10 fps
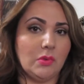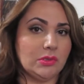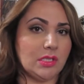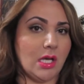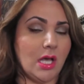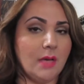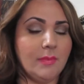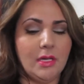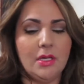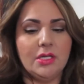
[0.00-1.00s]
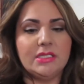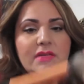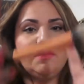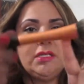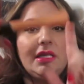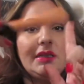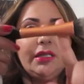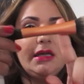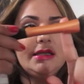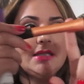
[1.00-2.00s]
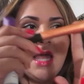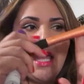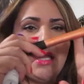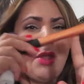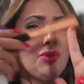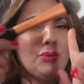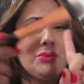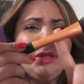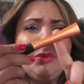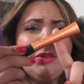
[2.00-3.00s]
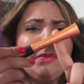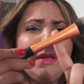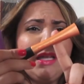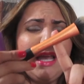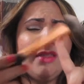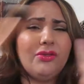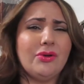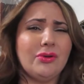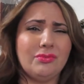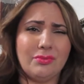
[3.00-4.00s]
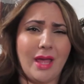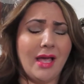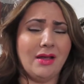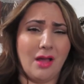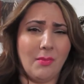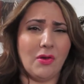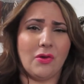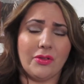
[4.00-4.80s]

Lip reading: Ulta.com, you could definitely get these, and they're really worth the money, and they're economical.